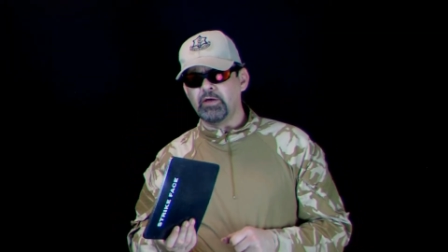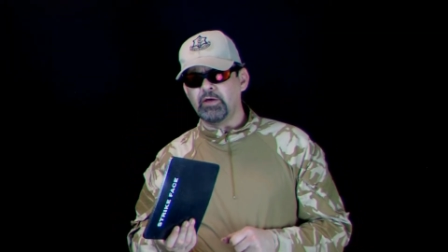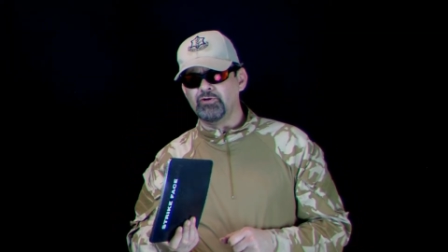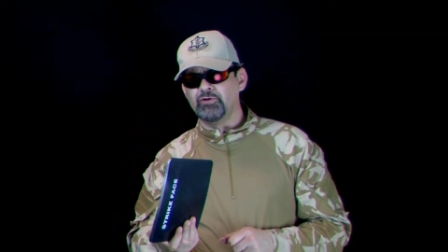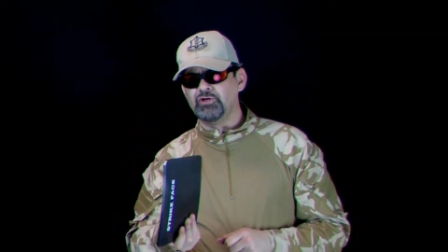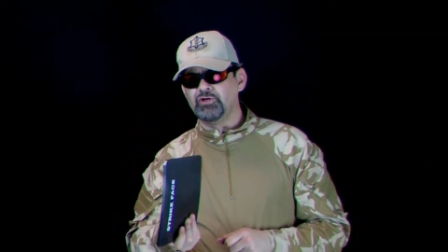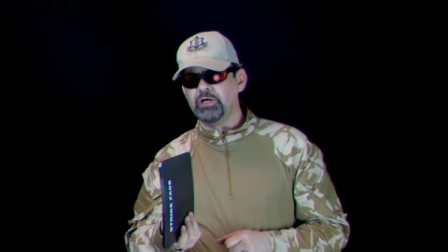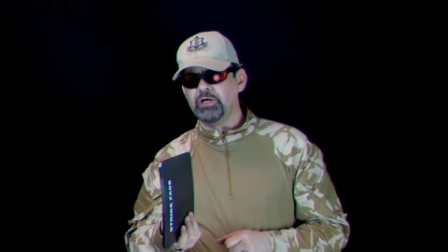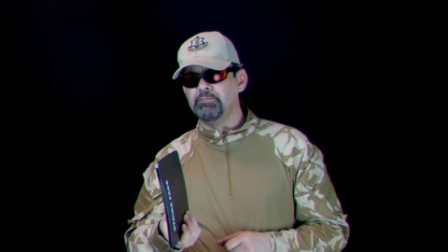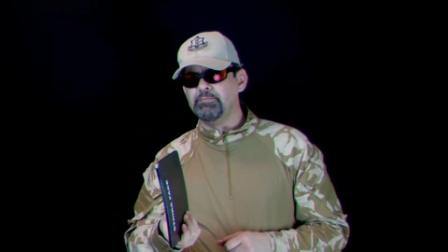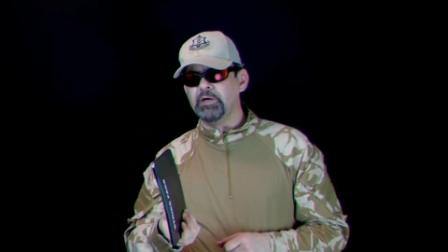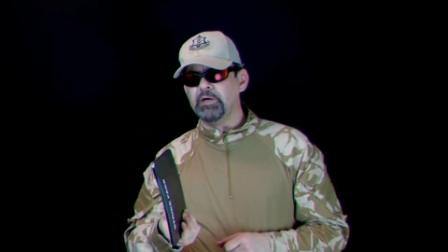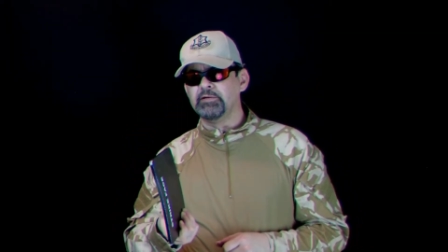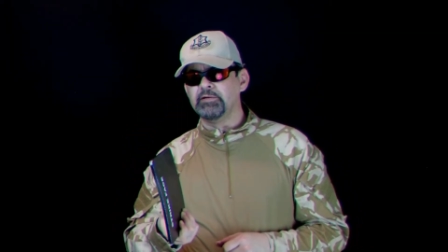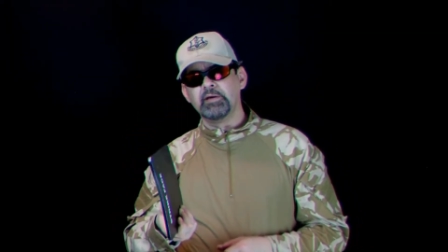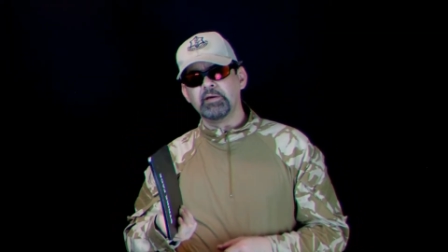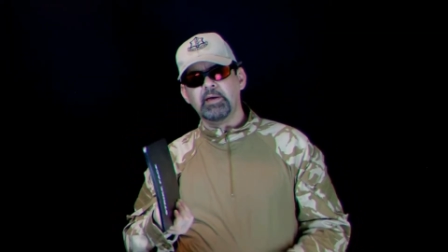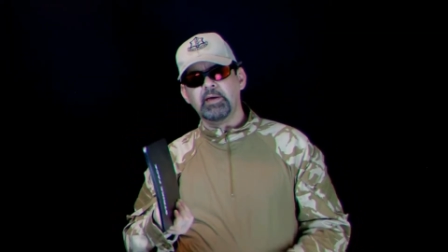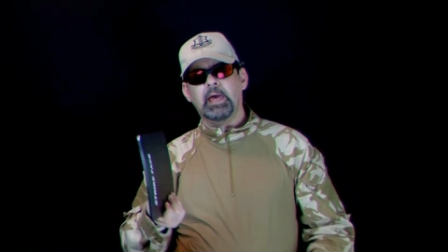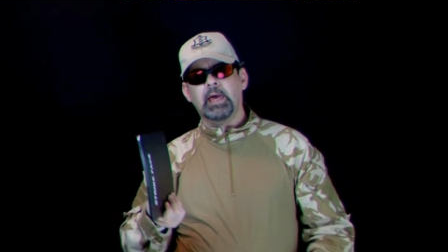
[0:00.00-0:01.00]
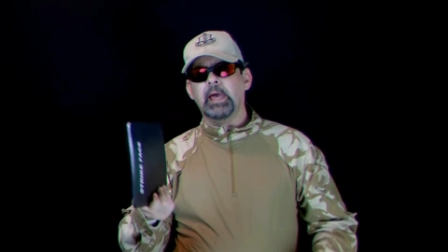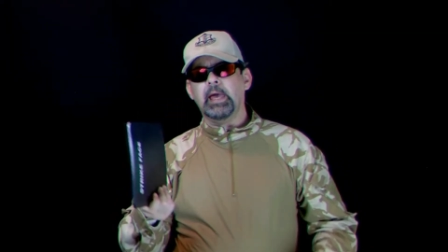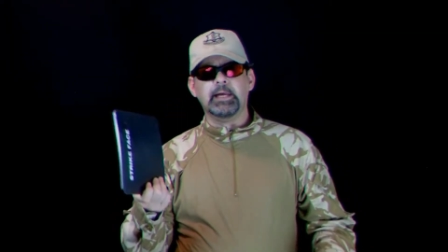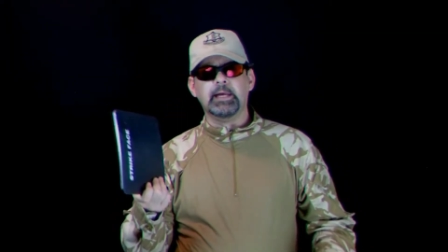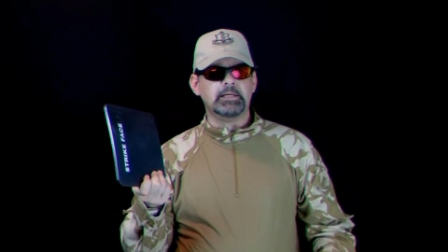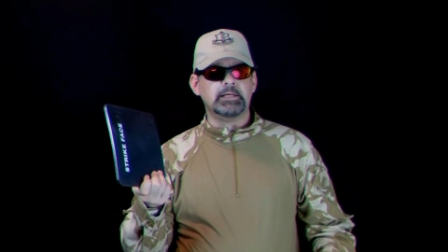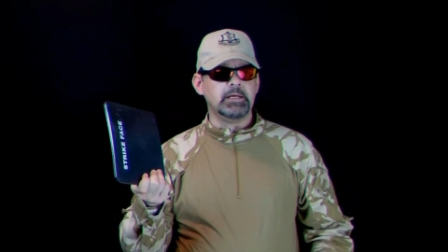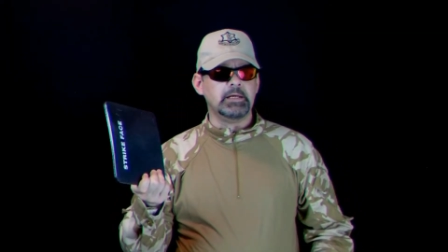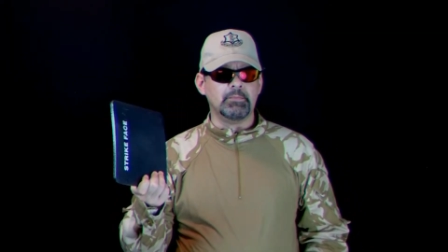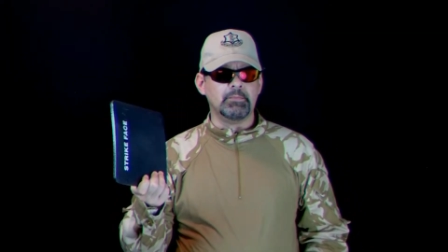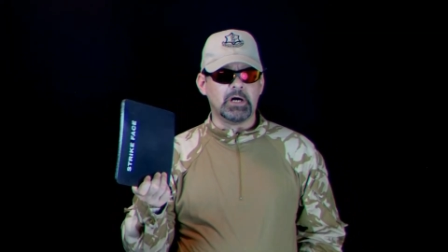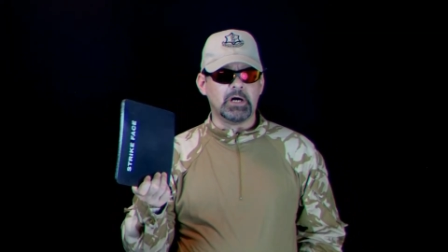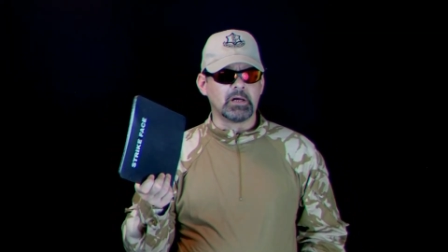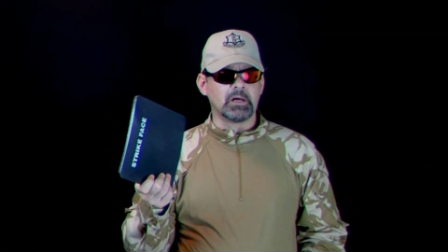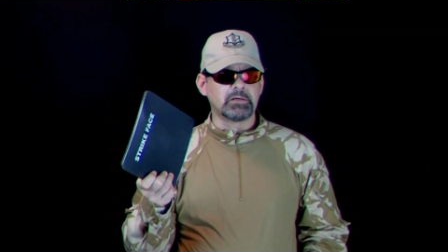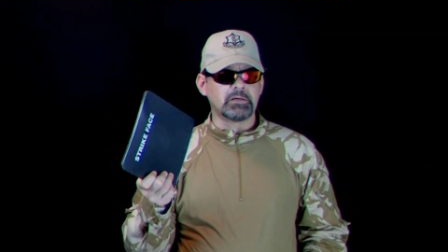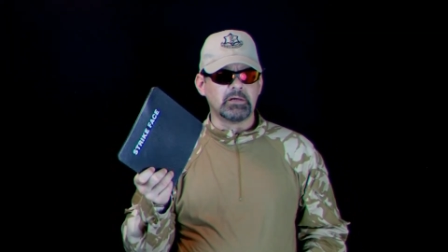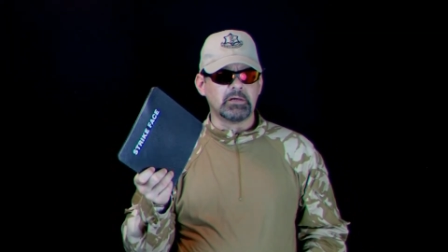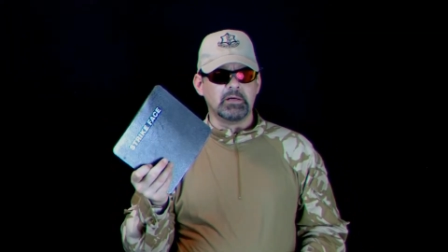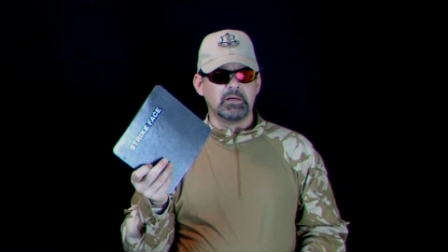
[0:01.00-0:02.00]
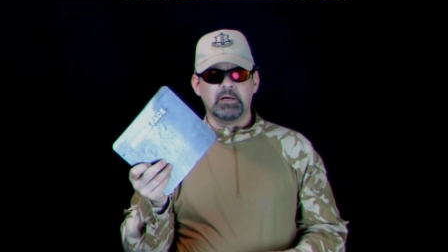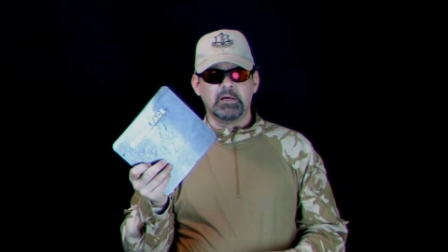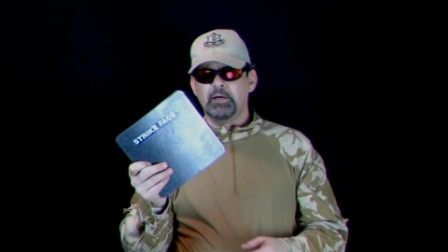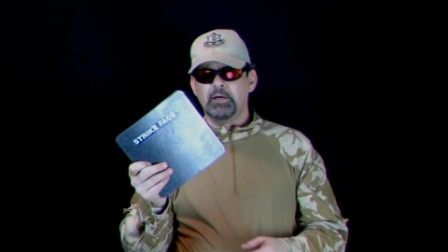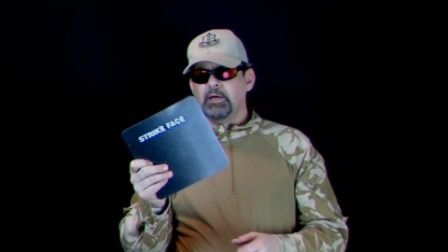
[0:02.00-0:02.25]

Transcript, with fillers: as cheap as 18 bucks,